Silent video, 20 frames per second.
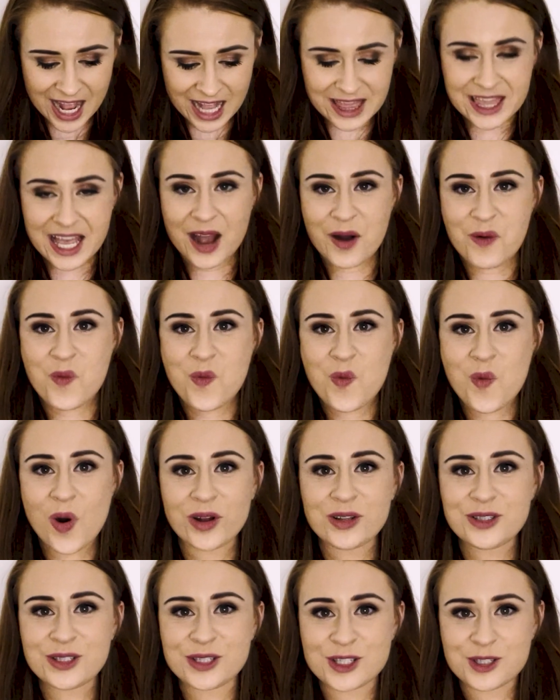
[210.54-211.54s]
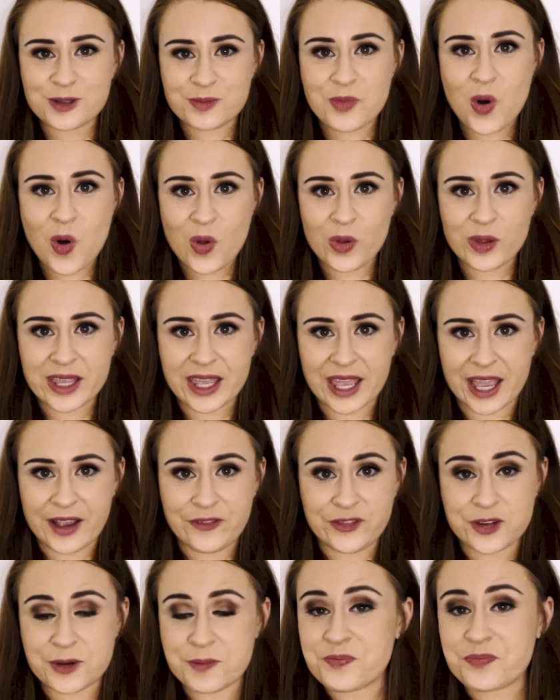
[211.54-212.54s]
And that one small
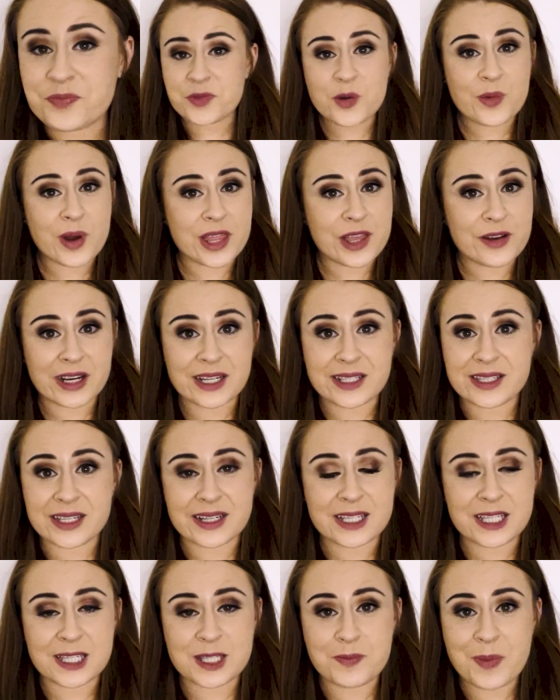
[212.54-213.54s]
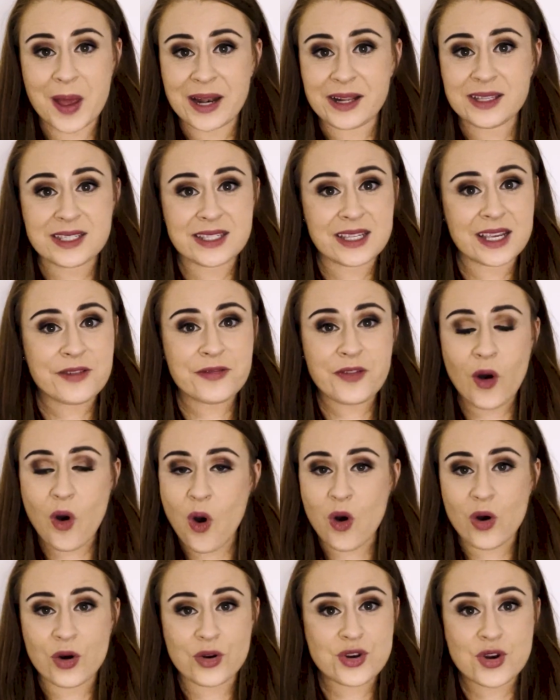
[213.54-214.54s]
gift, whether it's expensive
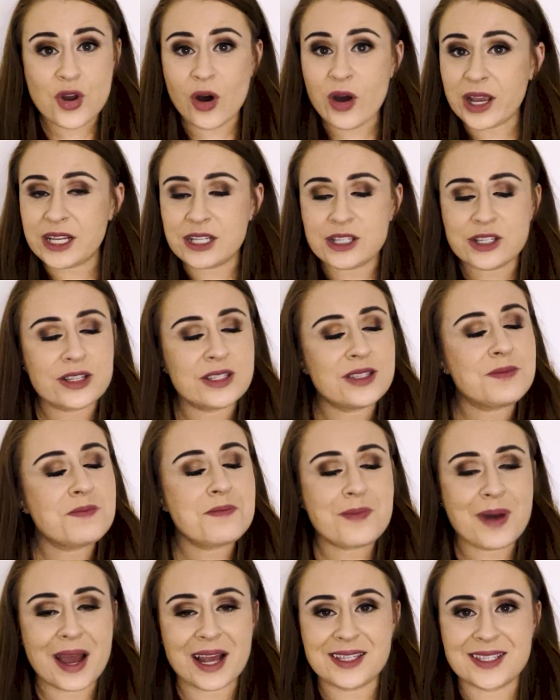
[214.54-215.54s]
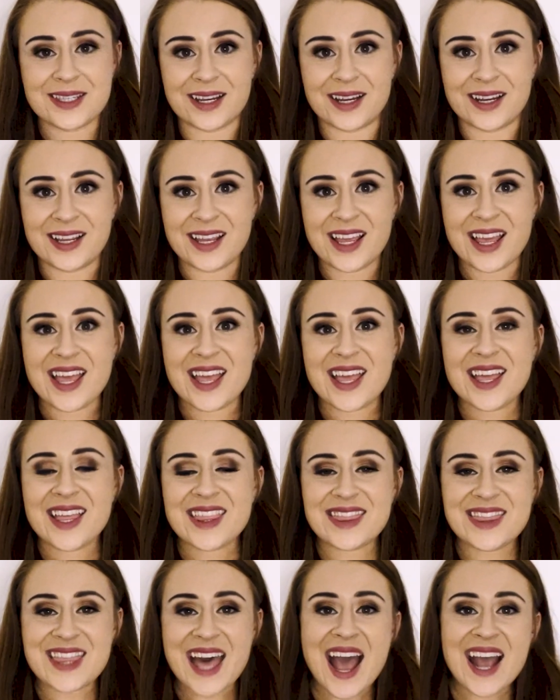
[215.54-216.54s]
or not, it doesn't matter.
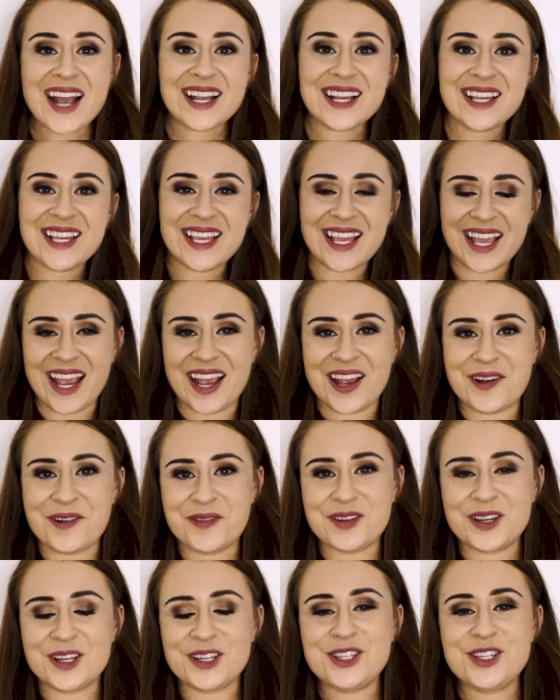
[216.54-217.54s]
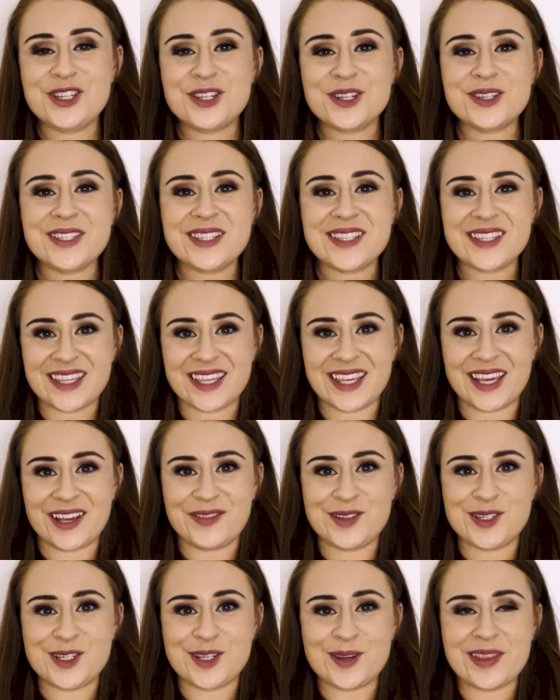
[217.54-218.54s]
That gift just
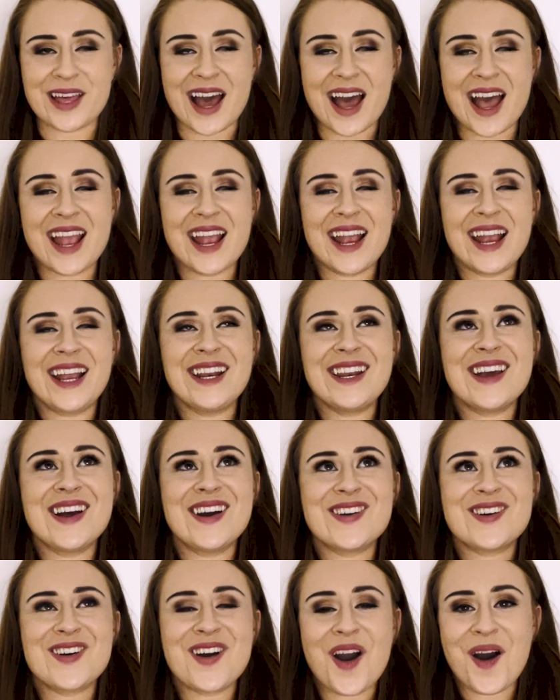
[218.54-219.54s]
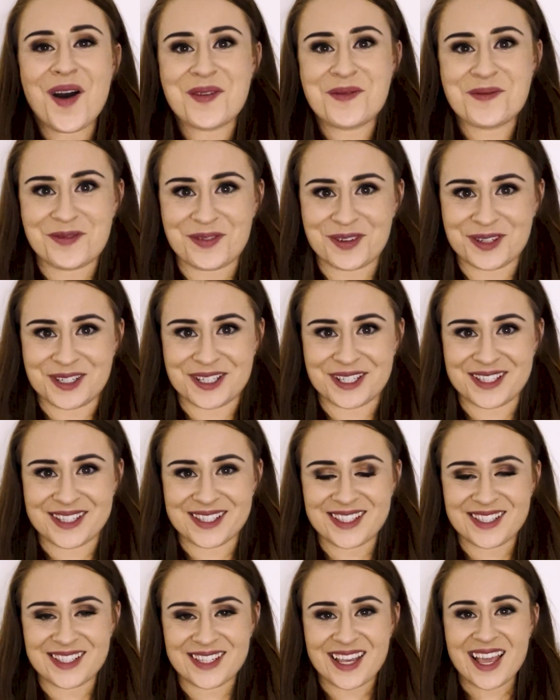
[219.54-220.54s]
gives you that inner
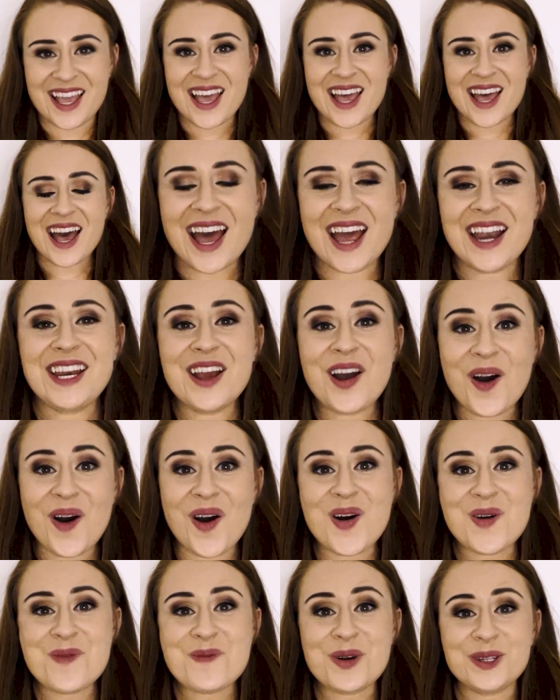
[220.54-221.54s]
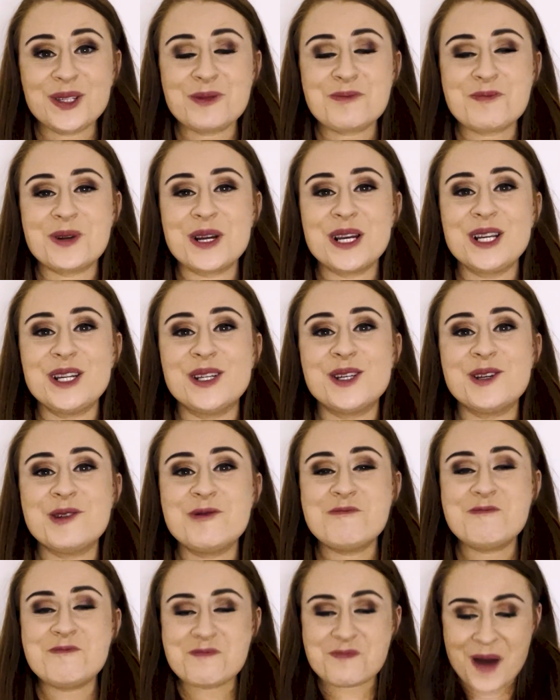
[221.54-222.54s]
confidence, and it almost brings you
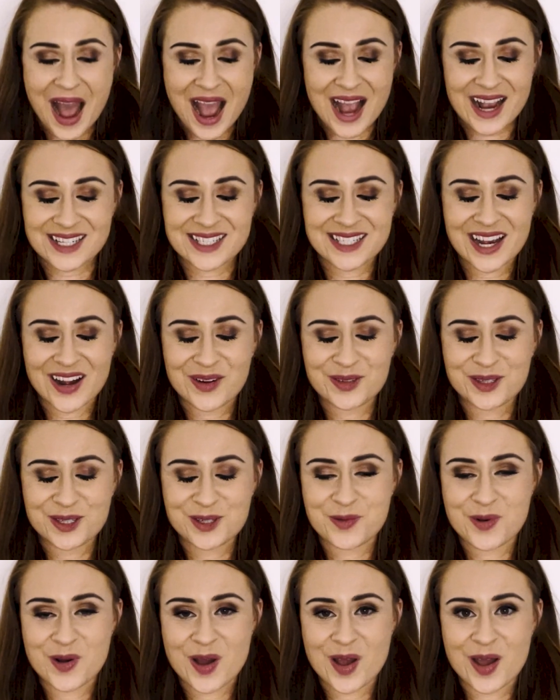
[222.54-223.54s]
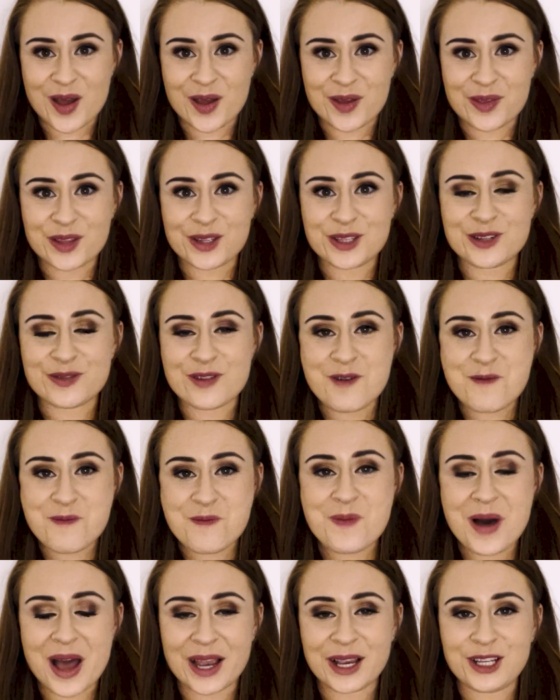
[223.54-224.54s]
back down to earth to
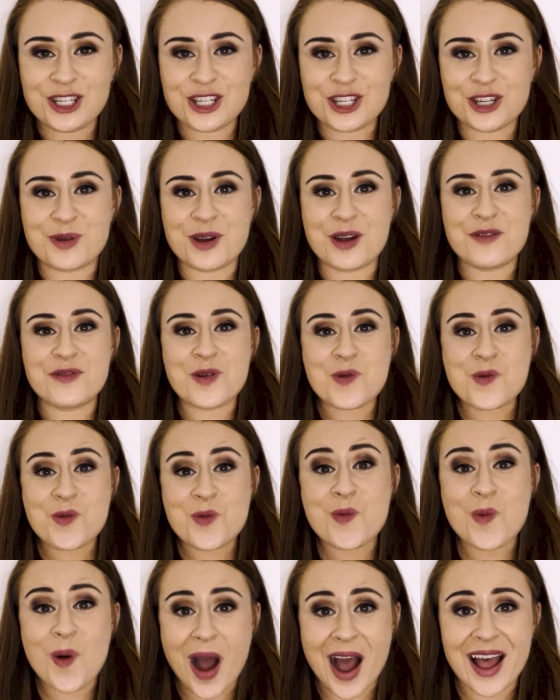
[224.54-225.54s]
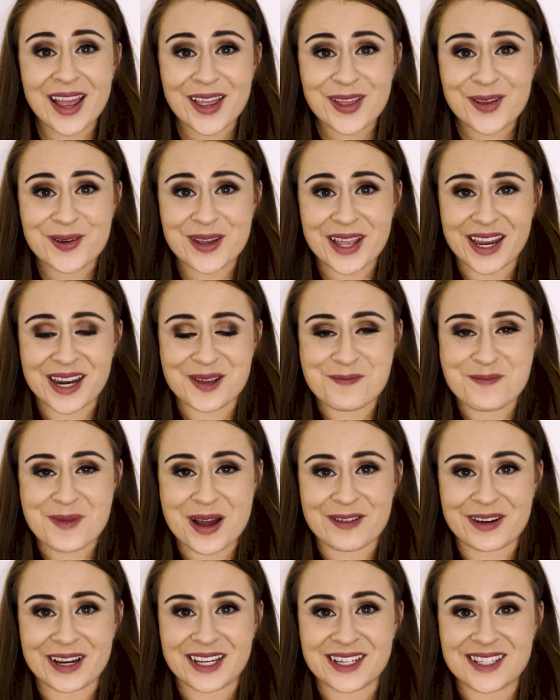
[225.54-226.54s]
remind you of why you're getting
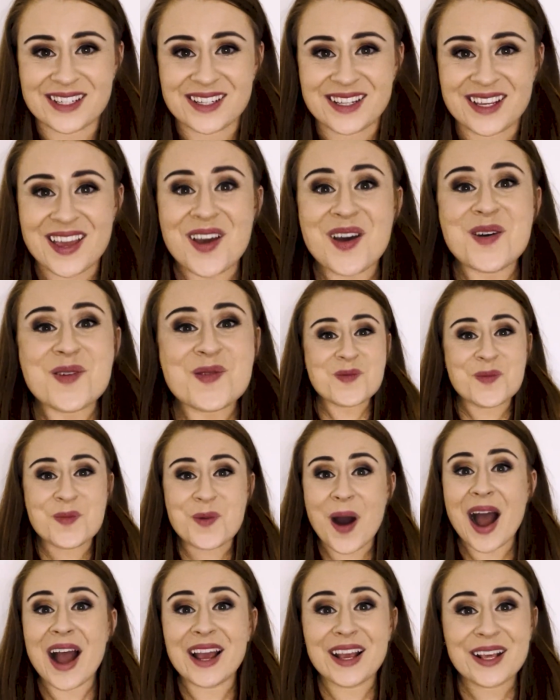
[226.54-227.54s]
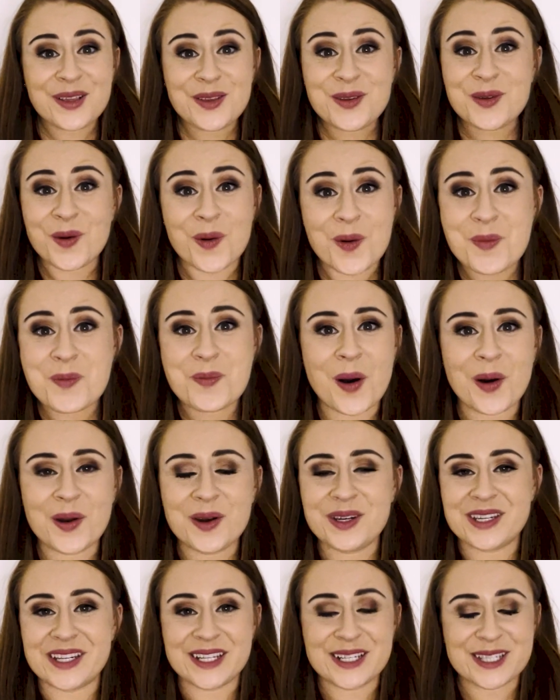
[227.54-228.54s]
married, why your
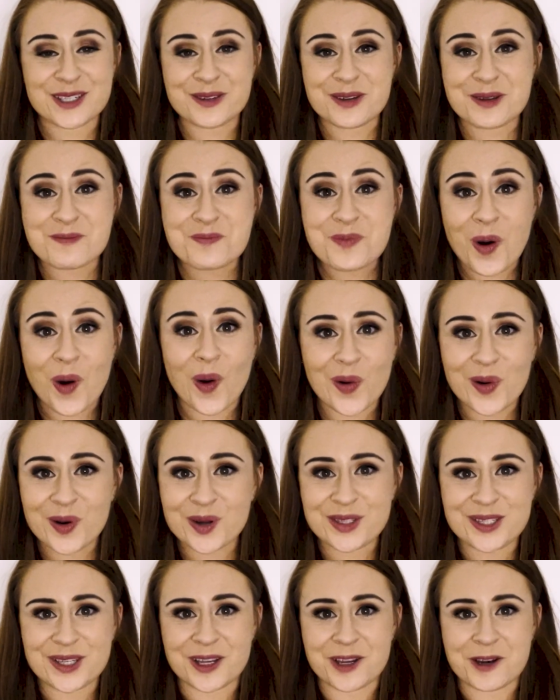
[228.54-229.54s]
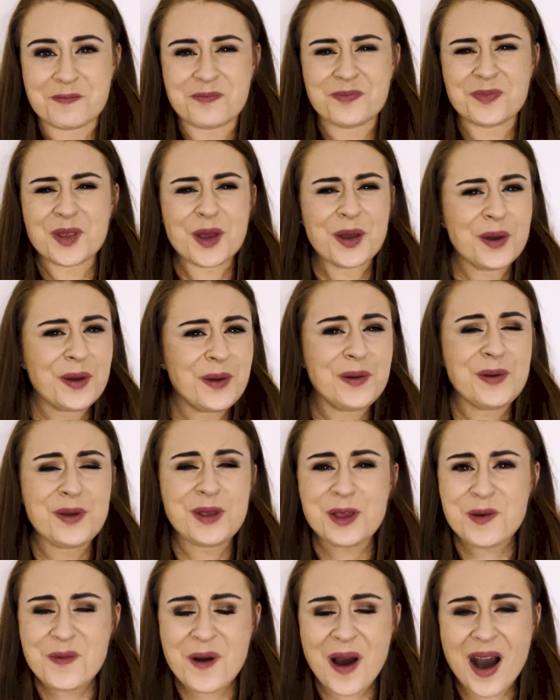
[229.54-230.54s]
bond is so important, who
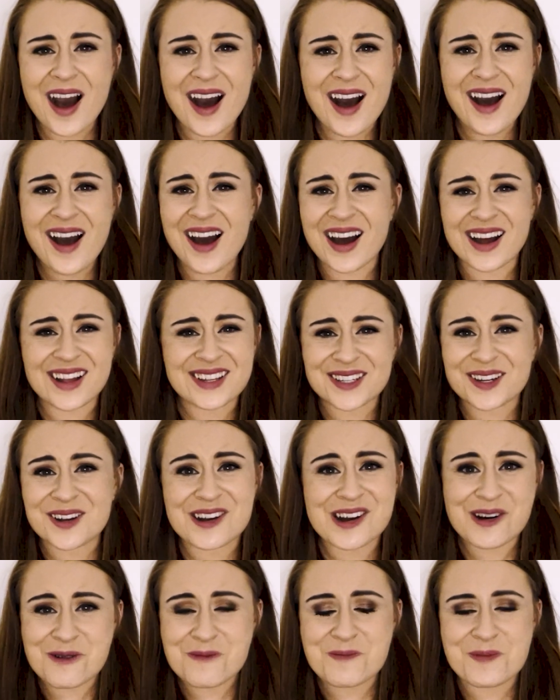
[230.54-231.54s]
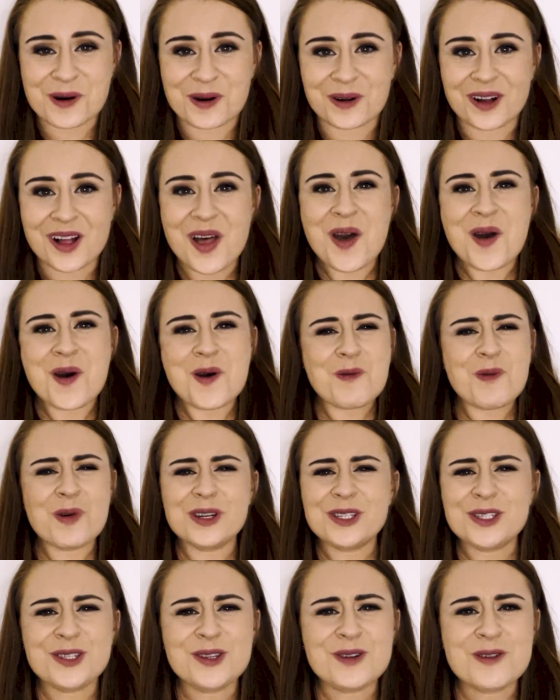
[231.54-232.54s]
you are as a couple,
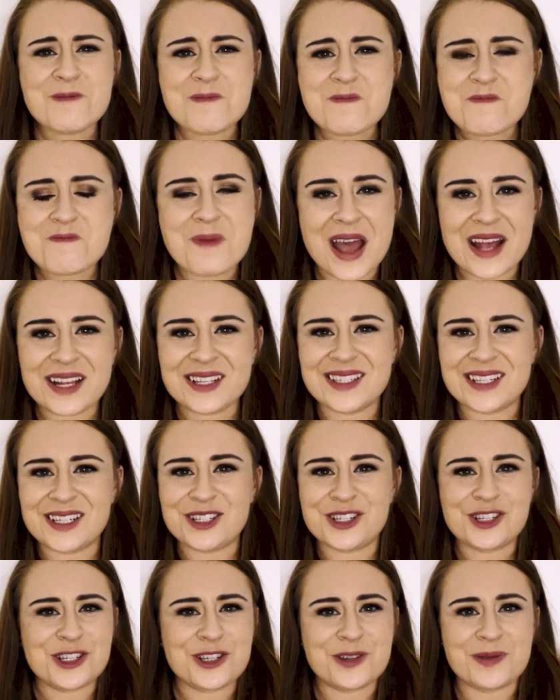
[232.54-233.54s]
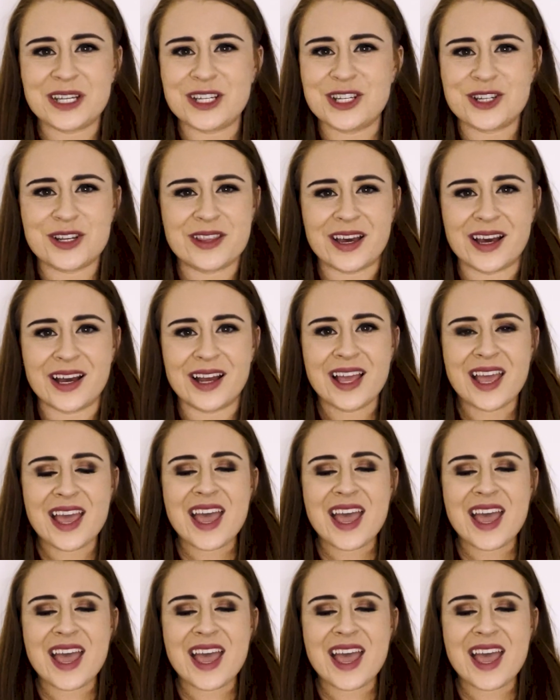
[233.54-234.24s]
what's your message to each other.